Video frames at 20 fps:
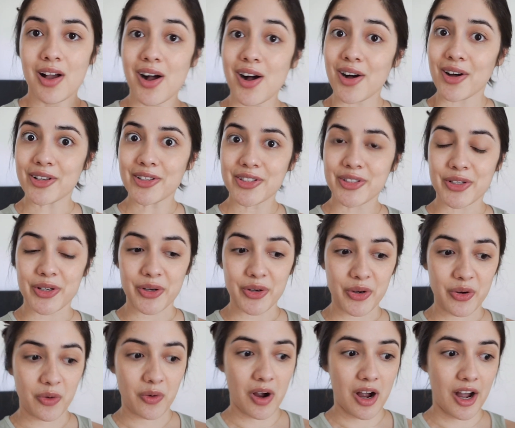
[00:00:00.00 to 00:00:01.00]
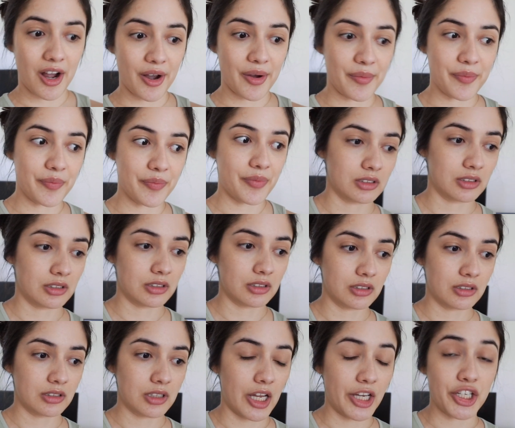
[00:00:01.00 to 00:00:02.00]
Also,
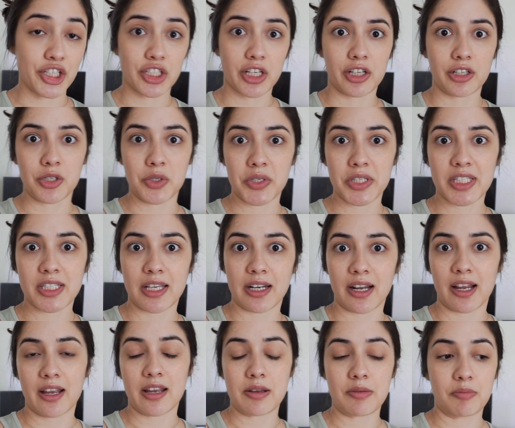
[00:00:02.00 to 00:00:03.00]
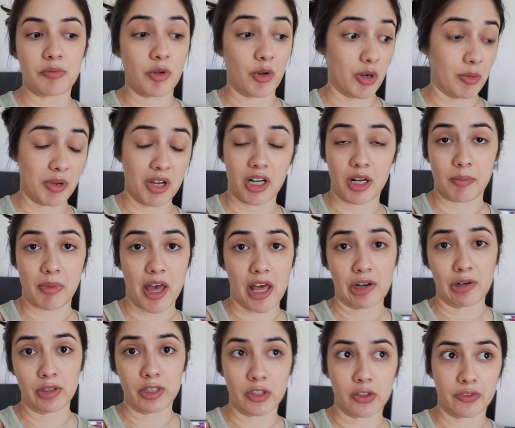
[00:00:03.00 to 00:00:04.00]
I just got noticed that I'm going to be on a
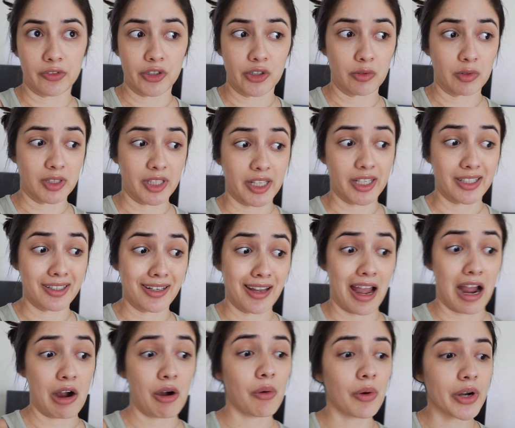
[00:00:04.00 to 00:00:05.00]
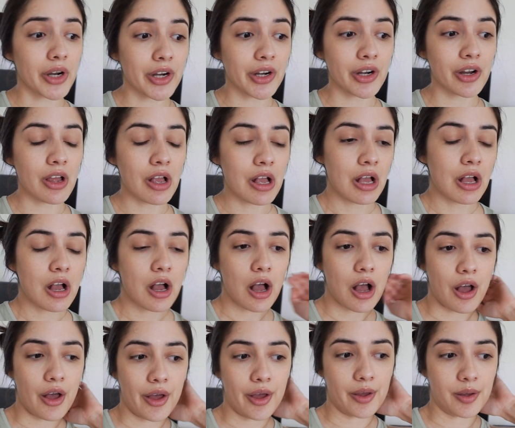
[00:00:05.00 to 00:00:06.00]
panel interview in like an hour.
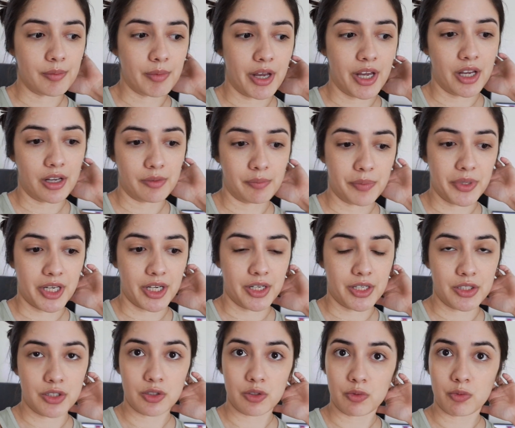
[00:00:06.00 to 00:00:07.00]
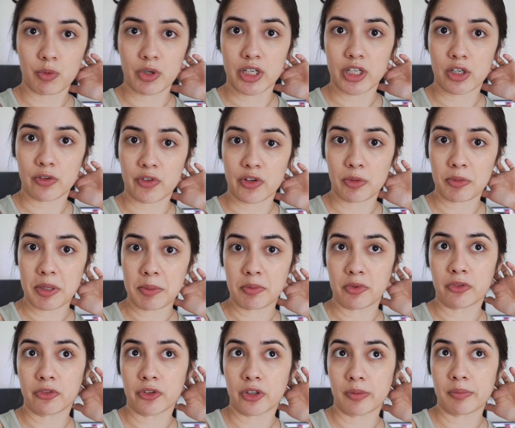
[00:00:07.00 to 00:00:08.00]
Because we're interviewing
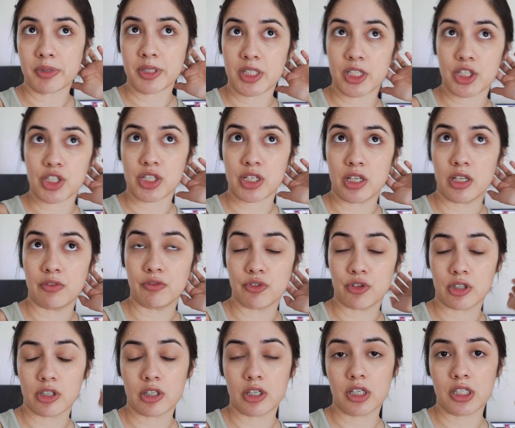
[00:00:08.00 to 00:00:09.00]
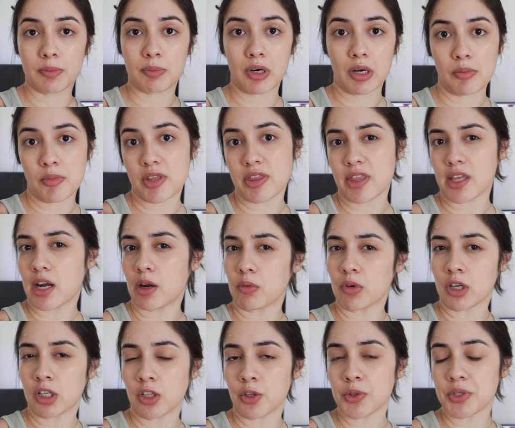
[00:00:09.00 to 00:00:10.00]
people for a position for a department that I
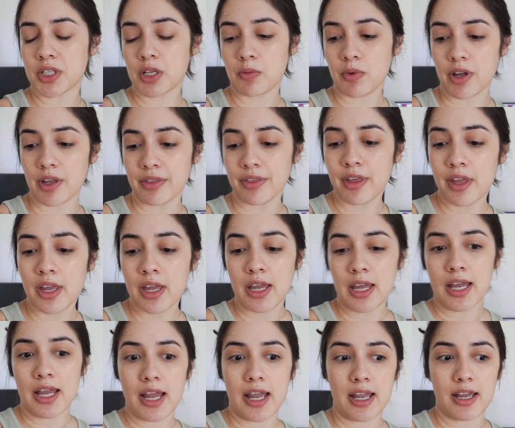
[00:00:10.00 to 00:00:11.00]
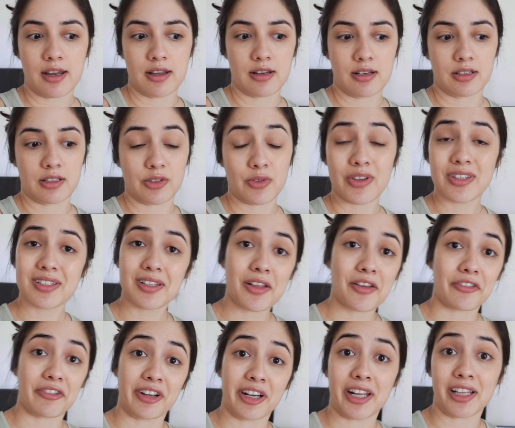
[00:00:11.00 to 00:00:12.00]
work closely with, and so that's a
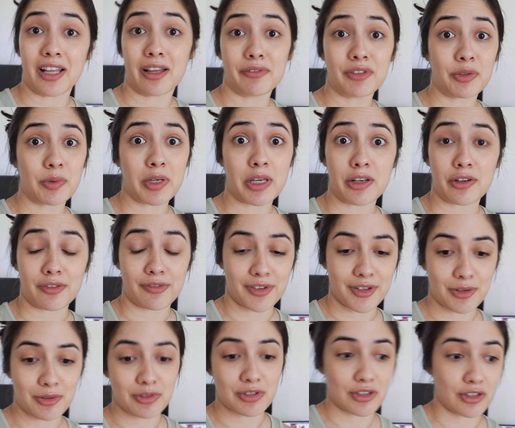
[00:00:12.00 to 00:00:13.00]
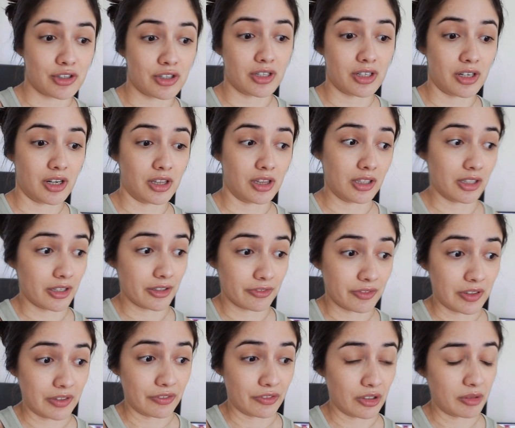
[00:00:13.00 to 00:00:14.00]
lot of fun. I love doing interviews. They're a lot of
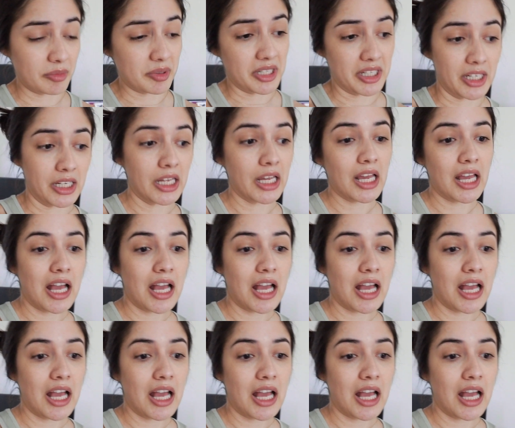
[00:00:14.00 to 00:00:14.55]
fun for me,